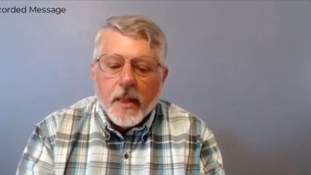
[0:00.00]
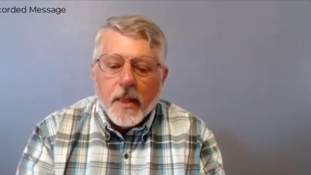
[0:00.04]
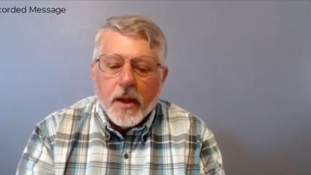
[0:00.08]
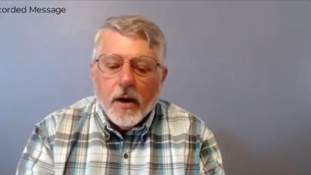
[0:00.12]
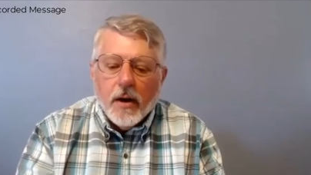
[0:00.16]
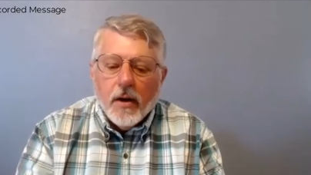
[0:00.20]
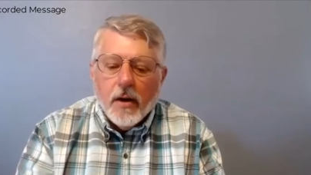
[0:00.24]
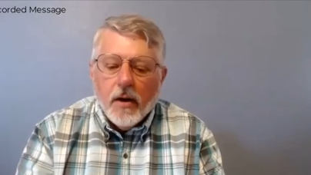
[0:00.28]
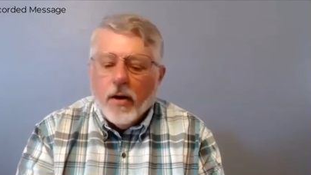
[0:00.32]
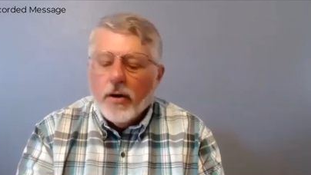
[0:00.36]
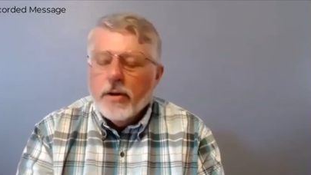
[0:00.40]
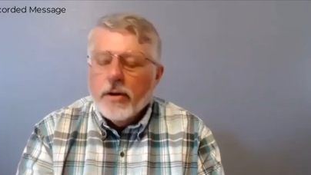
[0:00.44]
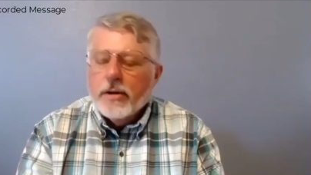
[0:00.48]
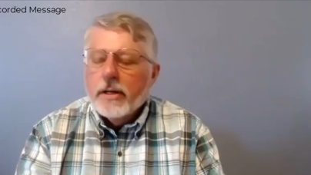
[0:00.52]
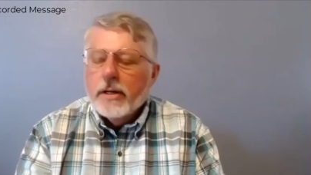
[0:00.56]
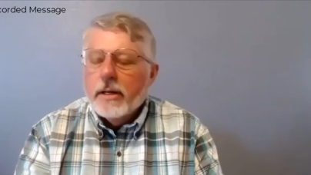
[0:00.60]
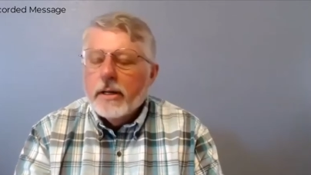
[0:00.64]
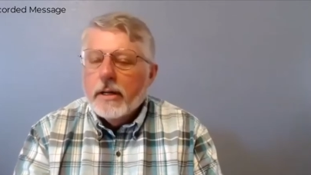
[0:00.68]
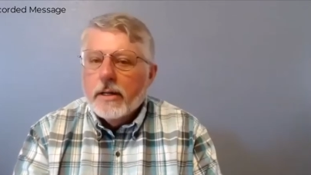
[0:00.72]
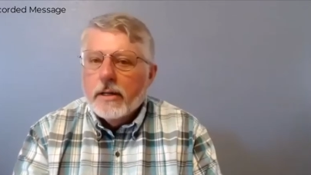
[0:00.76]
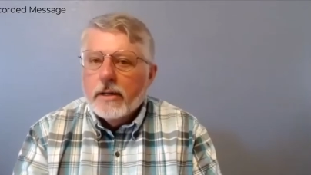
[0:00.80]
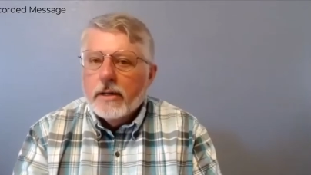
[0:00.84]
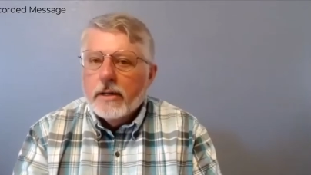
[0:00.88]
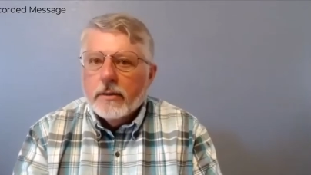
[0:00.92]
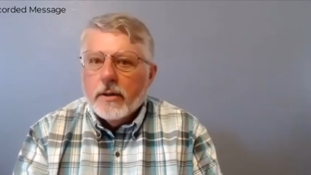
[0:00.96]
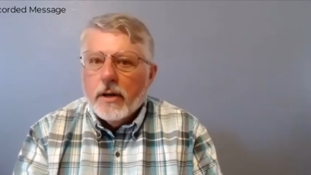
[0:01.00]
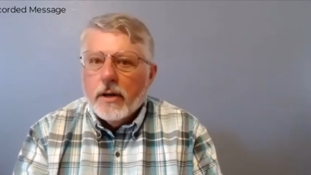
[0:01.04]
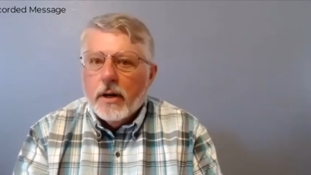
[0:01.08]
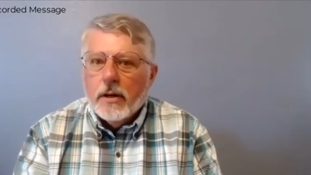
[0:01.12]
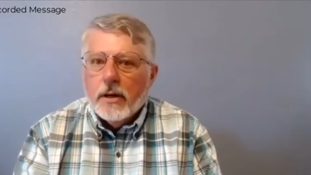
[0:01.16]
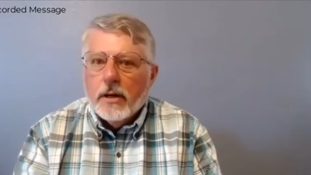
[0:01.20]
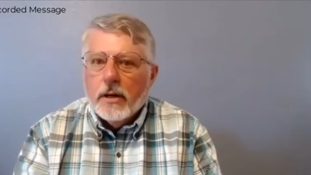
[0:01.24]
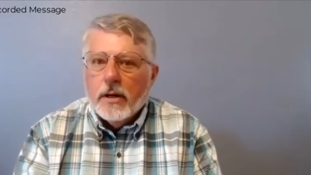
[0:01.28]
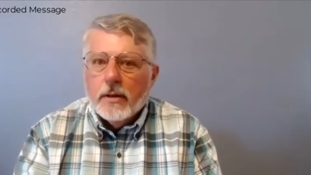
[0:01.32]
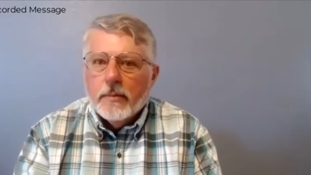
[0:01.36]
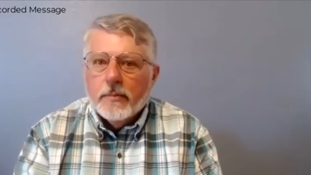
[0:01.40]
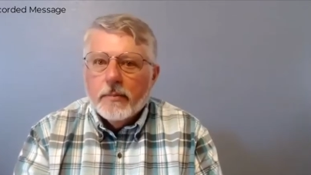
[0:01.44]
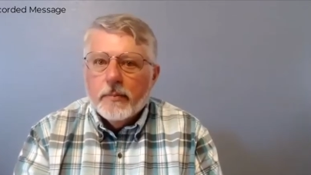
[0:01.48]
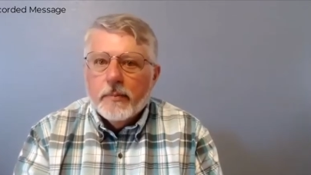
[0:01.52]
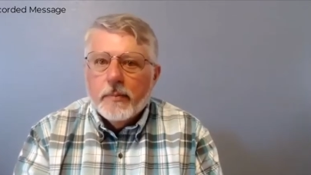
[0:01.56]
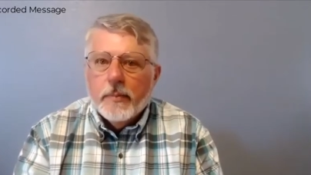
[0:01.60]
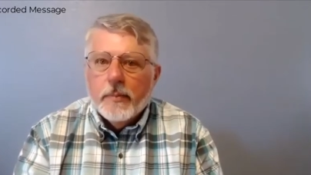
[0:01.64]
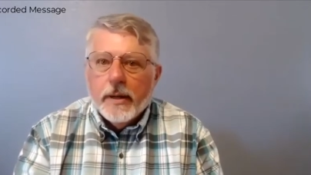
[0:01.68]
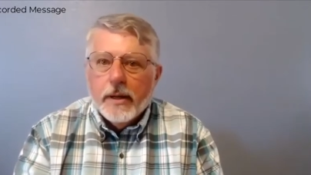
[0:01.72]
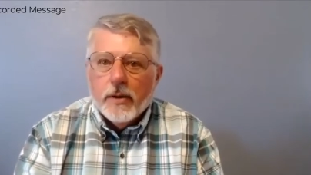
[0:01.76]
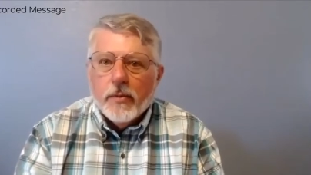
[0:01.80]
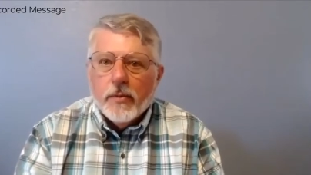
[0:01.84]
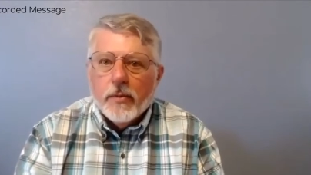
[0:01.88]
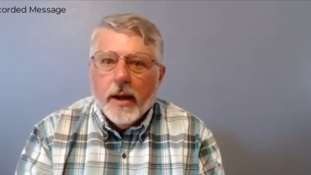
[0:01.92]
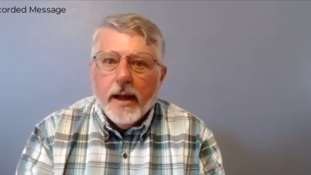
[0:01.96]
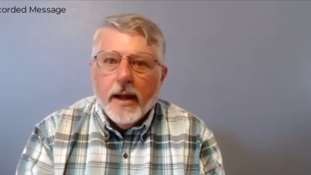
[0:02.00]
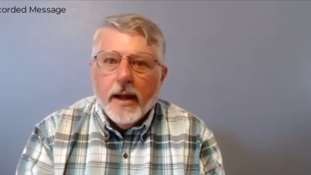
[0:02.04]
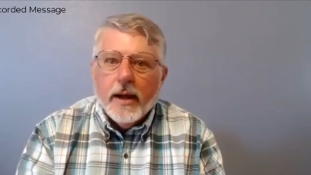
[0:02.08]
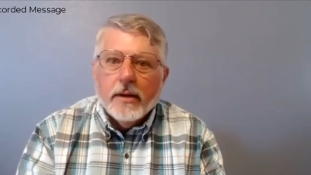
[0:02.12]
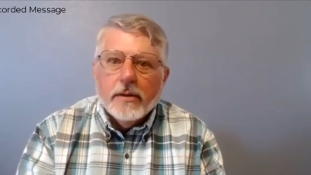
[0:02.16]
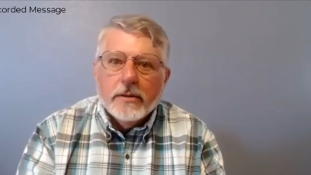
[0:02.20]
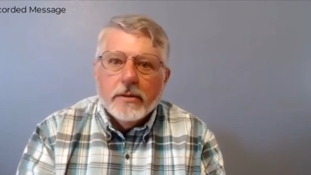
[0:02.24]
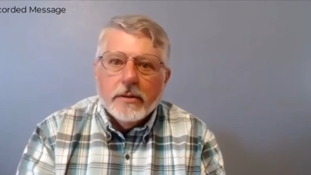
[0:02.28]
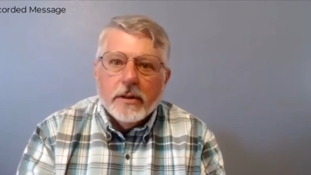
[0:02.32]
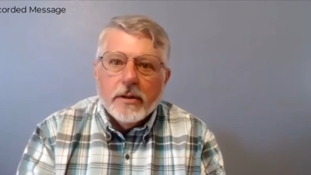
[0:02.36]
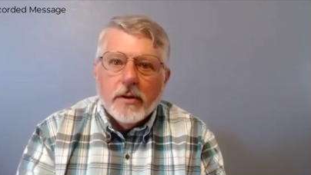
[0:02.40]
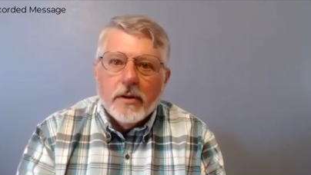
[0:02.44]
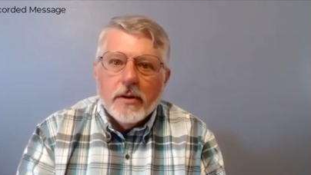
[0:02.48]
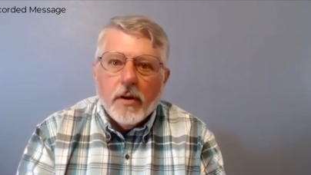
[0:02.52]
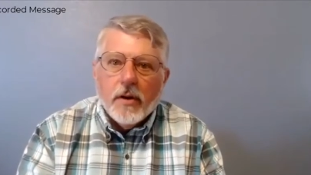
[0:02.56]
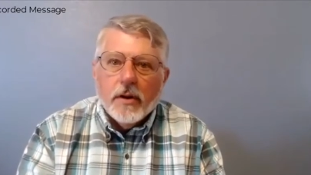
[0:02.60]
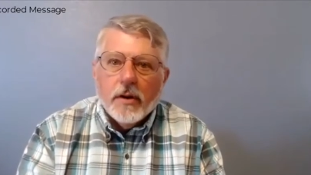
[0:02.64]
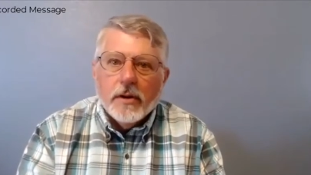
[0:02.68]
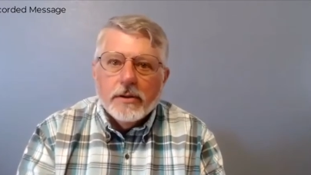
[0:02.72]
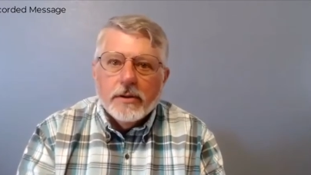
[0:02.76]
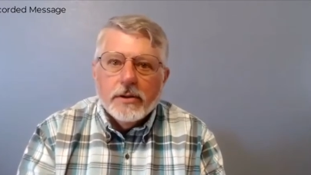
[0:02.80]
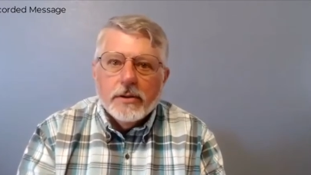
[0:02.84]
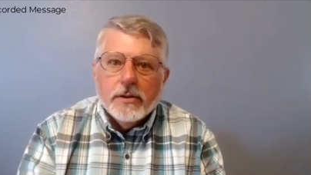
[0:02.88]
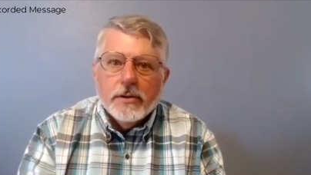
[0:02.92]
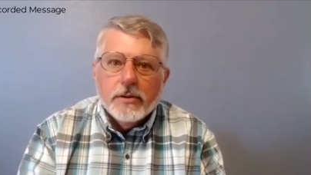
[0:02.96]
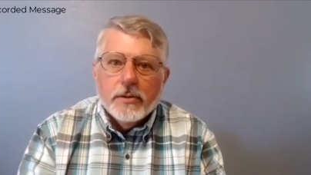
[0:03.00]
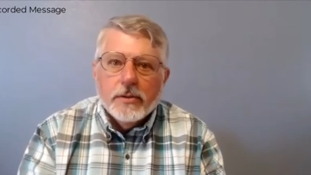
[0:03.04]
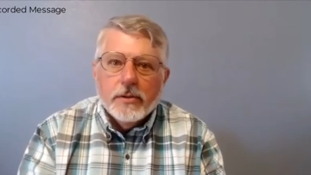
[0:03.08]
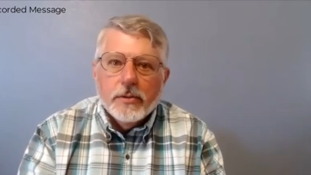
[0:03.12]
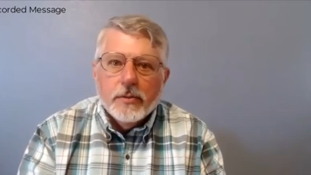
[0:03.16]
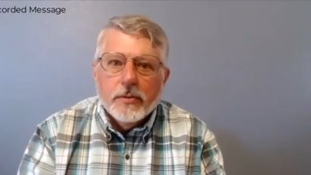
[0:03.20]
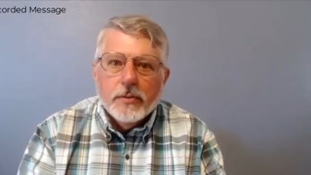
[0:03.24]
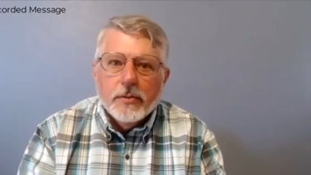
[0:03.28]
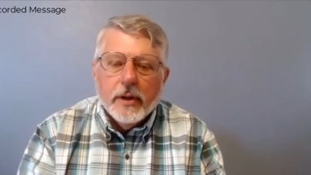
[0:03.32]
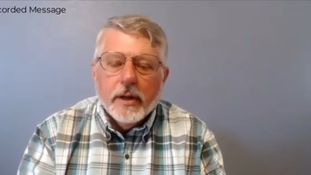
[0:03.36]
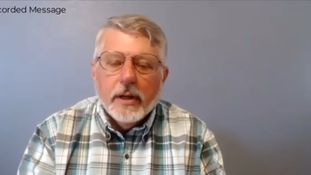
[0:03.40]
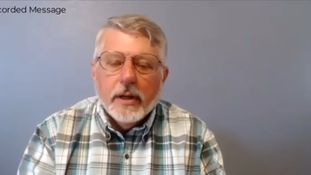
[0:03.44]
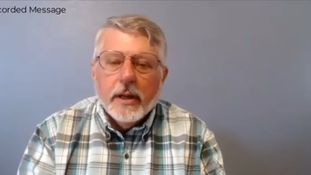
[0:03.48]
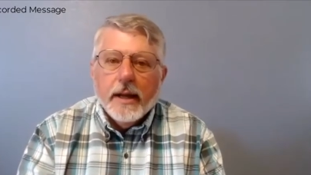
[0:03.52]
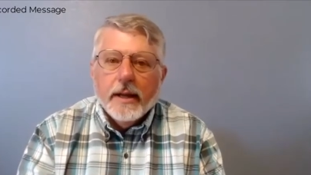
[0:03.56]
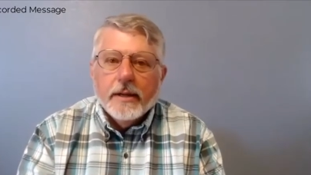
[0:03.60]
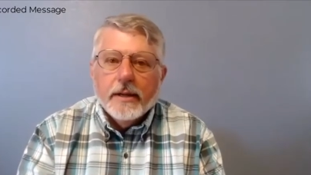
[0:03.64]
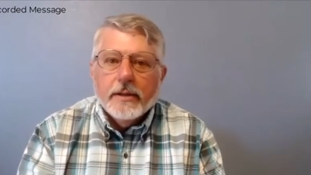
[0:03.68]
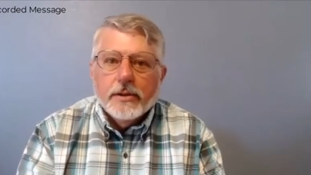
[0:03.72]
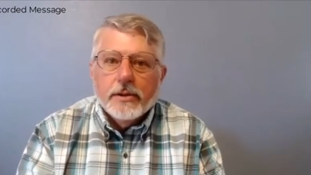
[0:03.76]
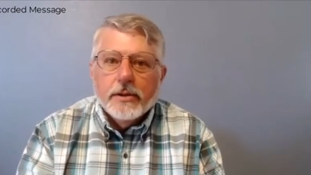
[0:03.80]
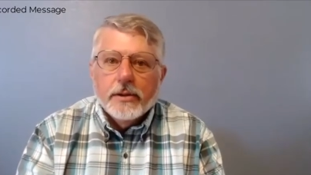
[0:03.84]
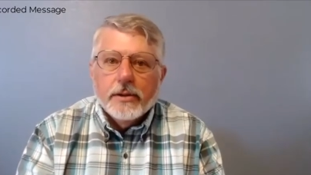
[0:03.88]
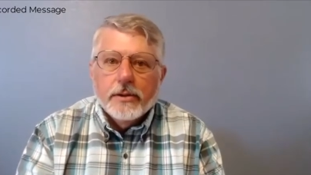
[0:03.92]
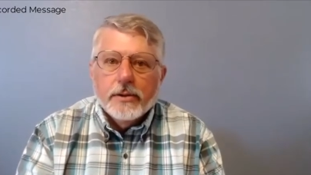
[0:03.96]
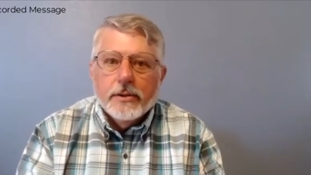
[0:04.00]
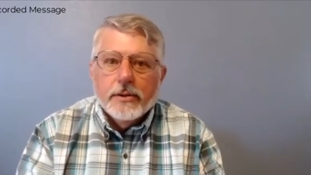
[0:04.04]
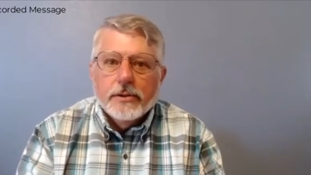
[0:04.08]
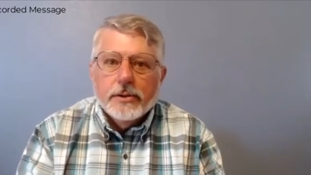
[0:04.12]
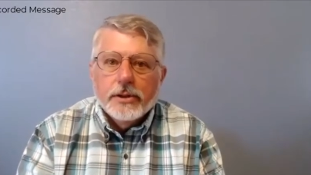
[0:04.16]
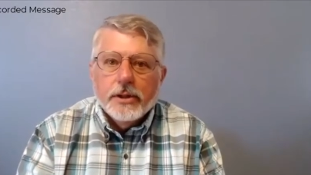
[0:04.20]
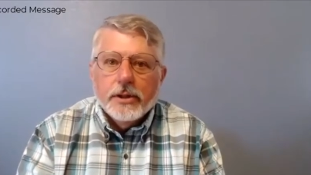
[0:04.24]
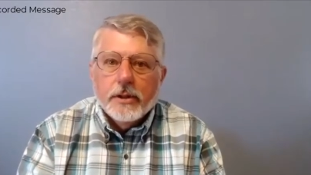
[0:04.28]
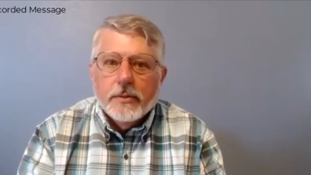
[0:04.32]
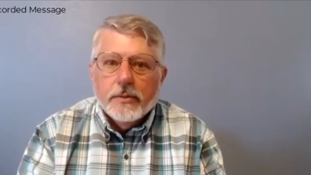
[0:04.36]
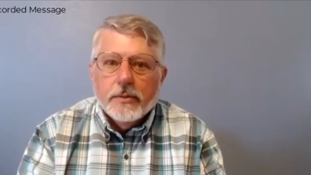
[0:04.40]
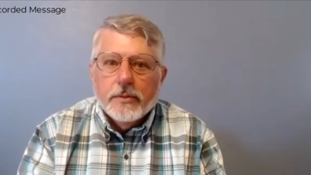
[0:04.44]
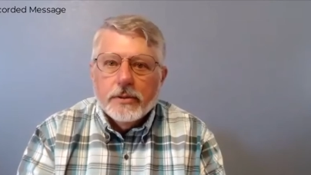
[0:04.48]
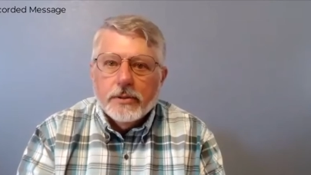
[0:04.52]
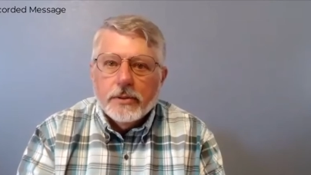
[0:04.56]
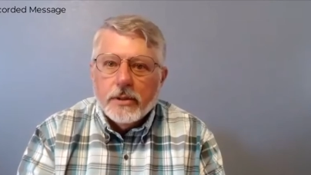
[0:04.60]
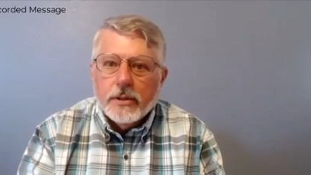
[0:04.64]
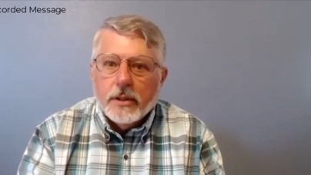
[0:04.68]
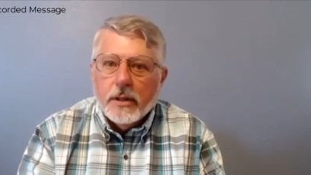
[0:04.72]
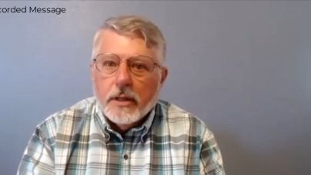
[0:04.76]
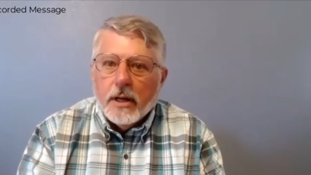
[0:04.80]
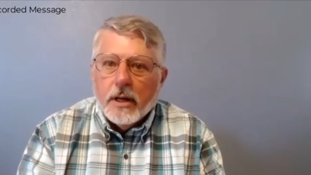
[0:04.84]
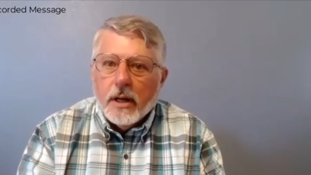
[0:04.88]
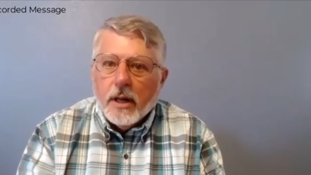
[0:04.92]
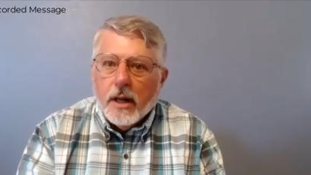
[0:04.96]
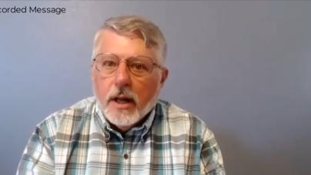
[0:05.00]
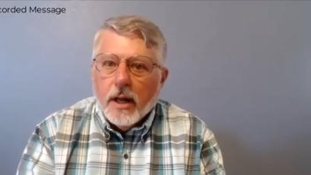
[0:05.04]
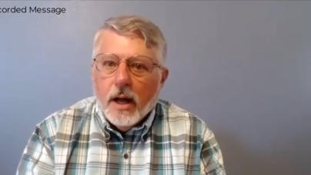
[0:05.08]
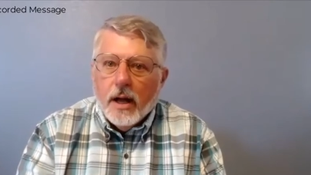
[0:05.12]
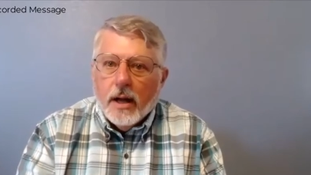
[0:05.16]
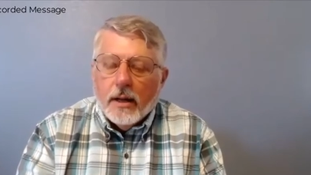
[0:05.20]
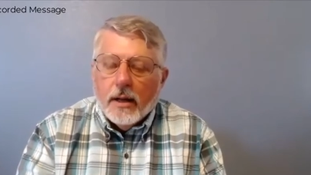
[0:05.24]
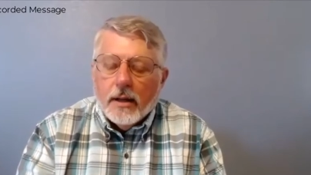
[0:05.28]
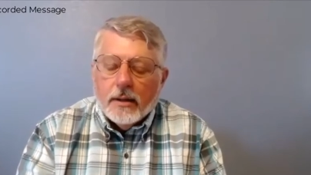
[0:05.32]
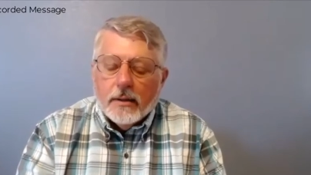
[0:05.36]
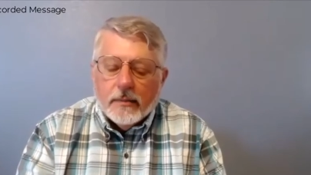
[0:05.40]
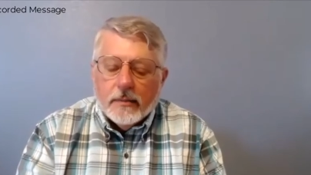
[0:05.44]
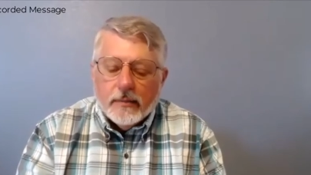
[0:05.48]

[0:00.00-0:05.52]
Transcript: hard to get uh, be around and hard to relate to. She was uh,